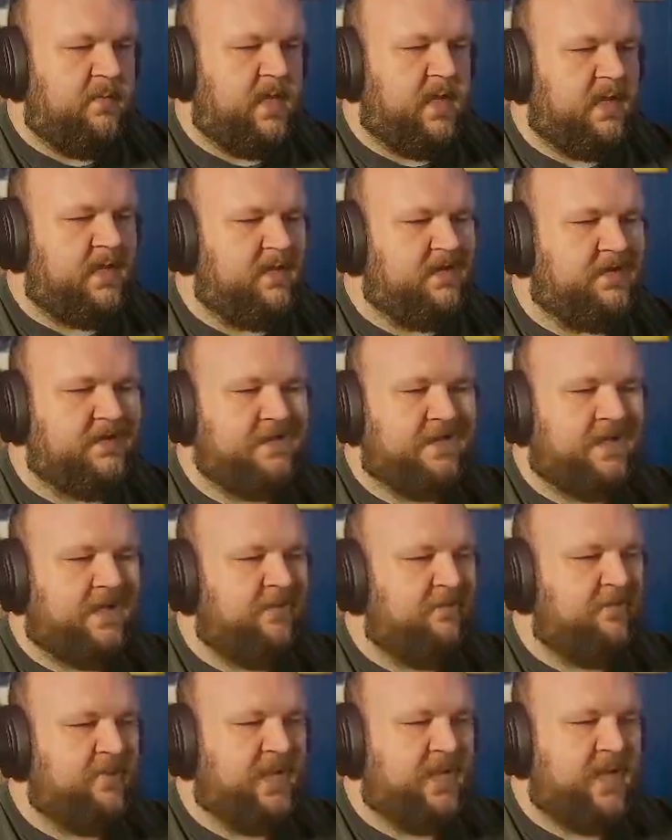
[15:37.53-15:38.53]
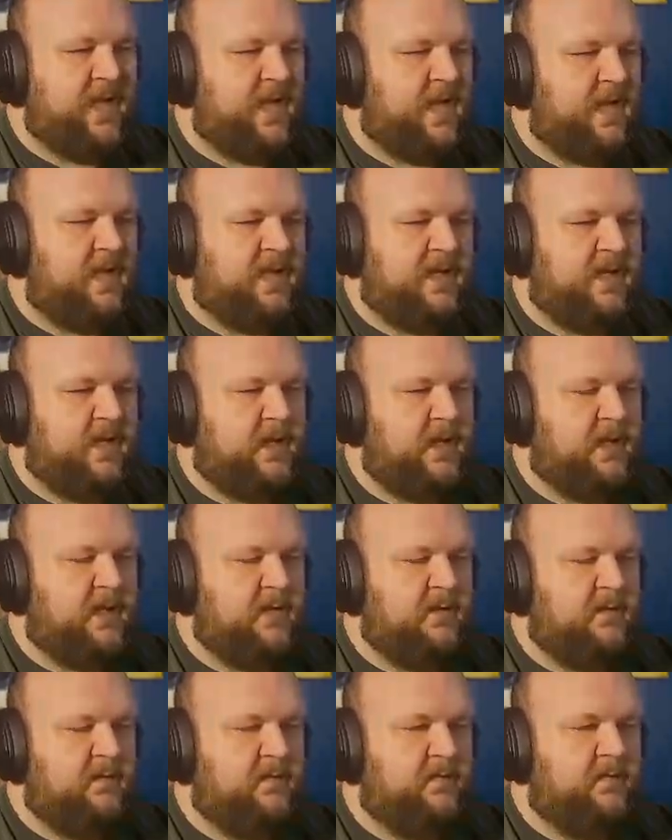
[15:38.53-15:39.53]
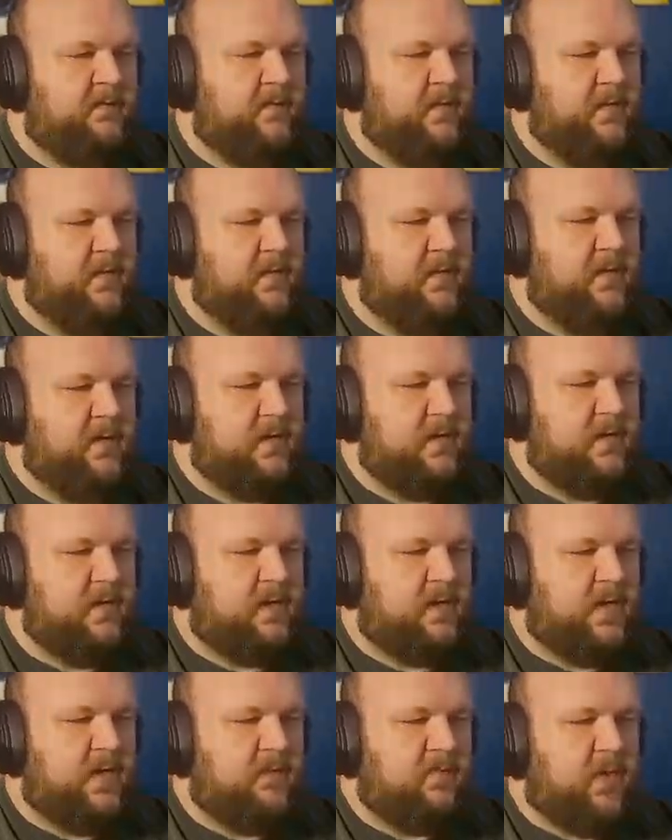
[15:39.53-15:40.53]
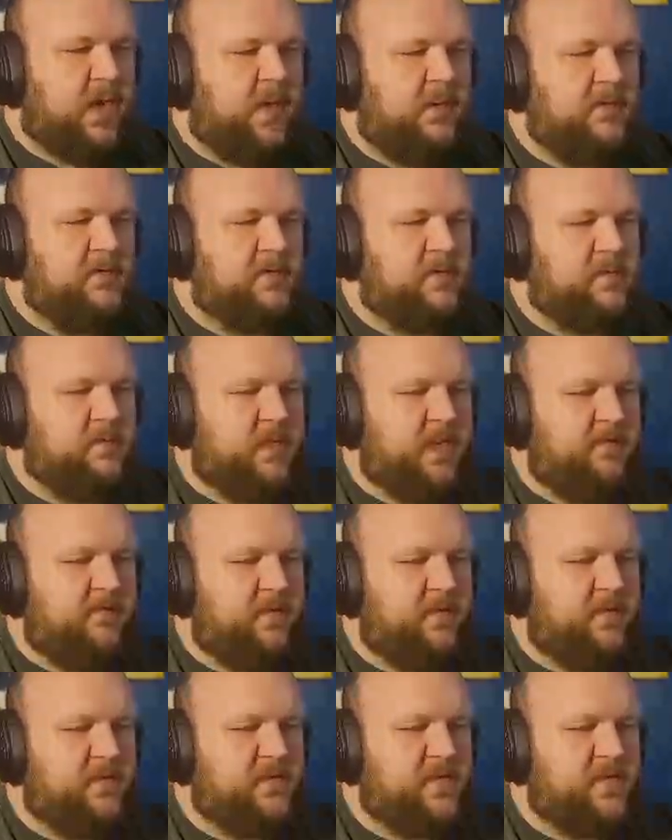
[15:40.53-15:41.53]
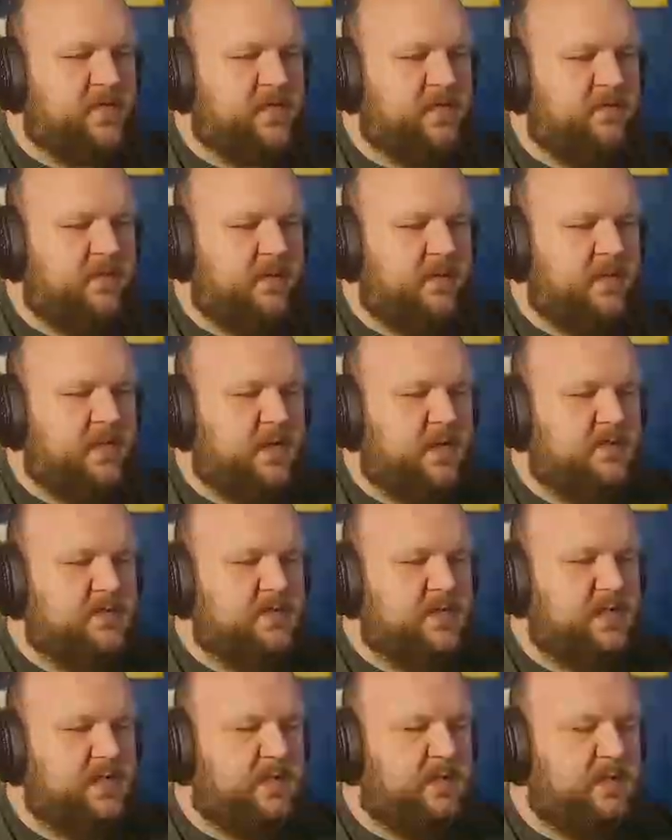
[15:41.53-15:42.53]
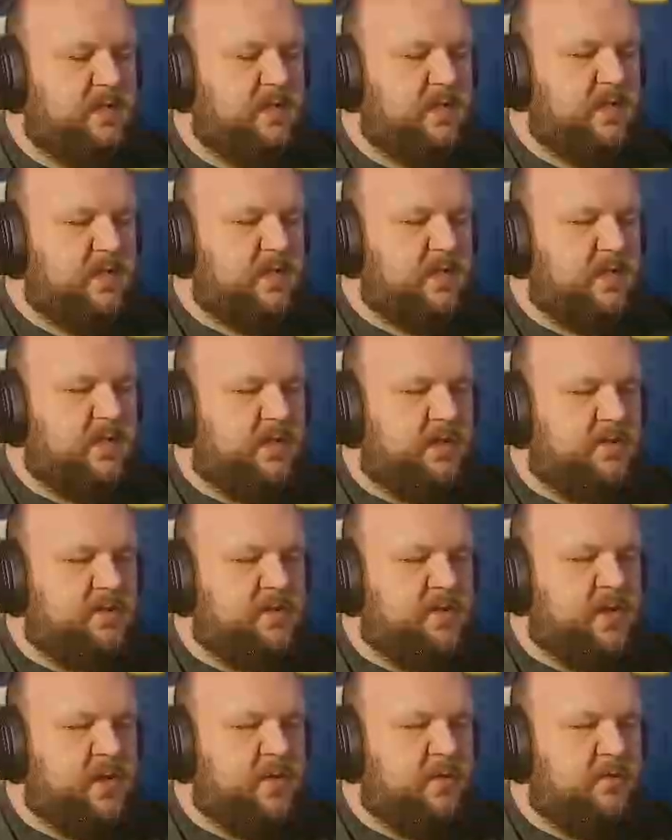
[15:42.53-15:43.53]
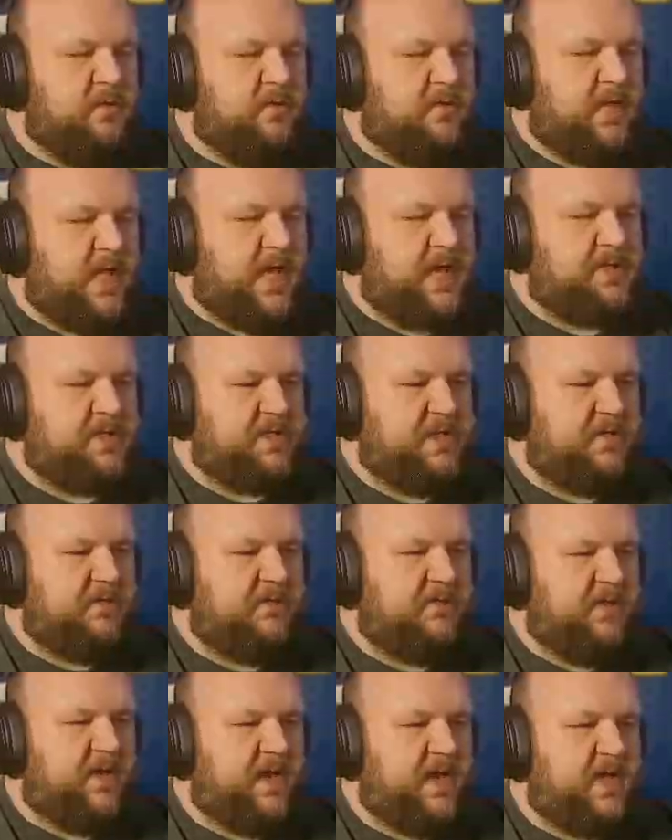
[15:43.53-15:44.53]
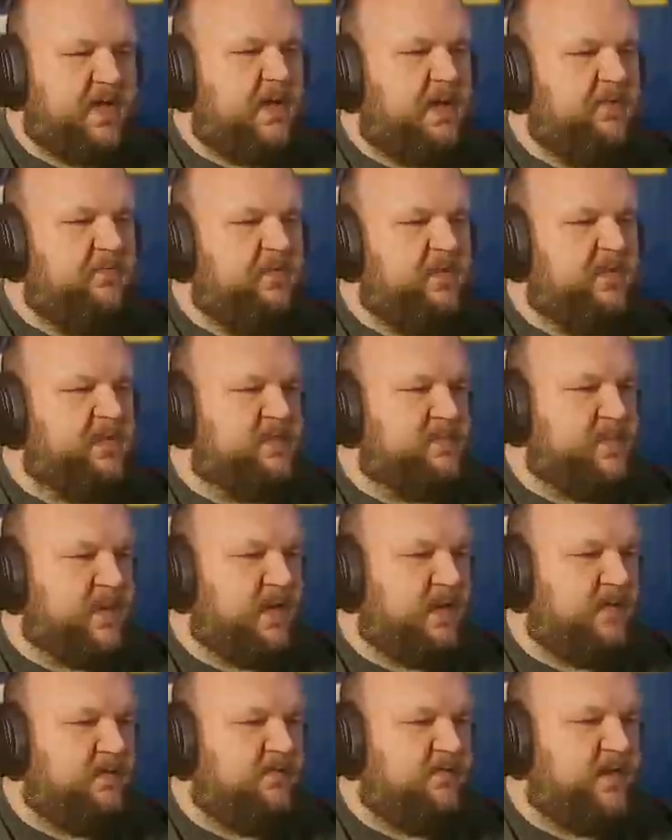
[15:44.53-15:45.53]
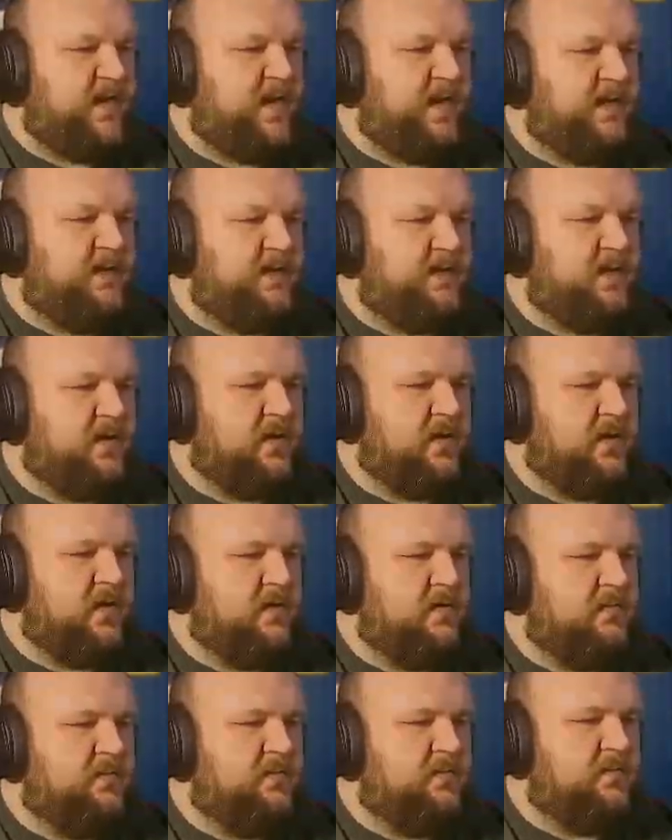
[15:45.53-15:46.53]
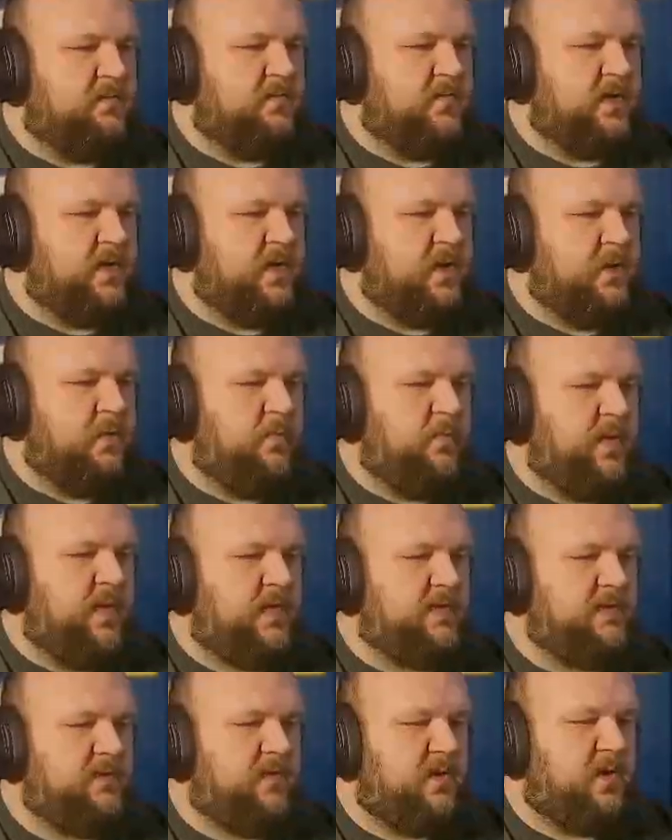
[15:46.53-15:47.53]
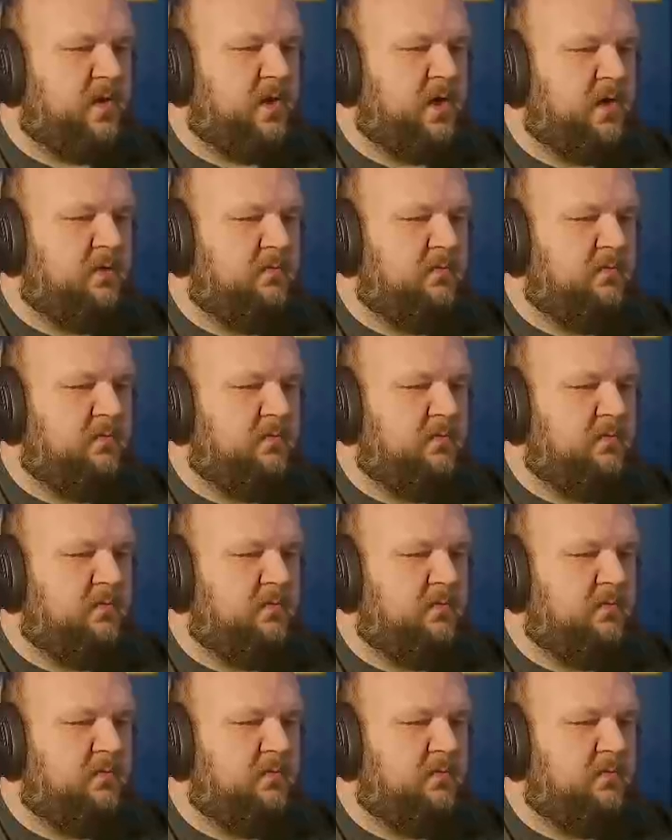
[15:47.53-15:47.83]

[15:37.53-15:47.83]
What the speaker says: and it doesn't give me any kind of problems with my photosensitive epilepsy. There's no flashing effect. Even the spell effects are, you know, pixel art